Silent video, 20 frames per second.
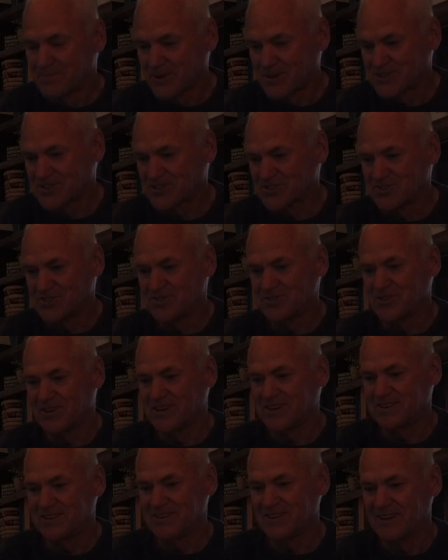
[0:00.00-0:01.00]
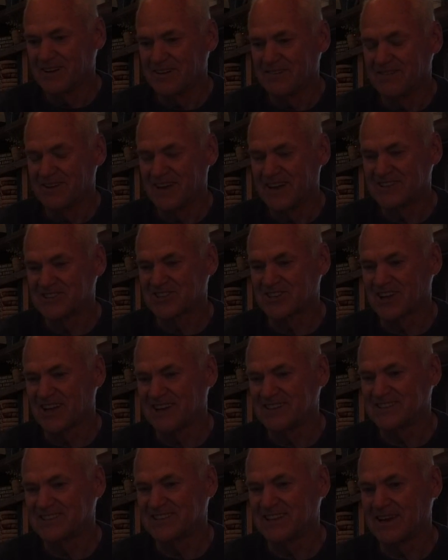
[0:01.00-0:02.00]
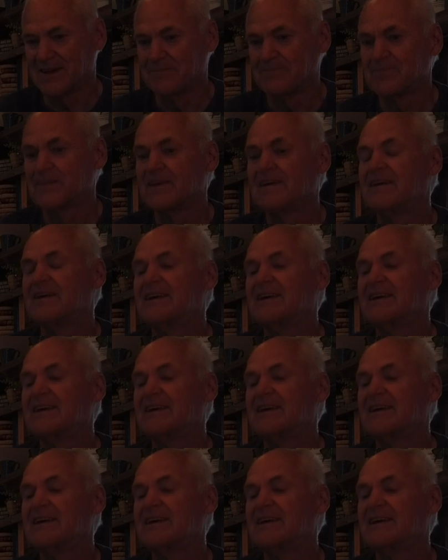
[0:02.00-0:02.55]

person who had evangelized them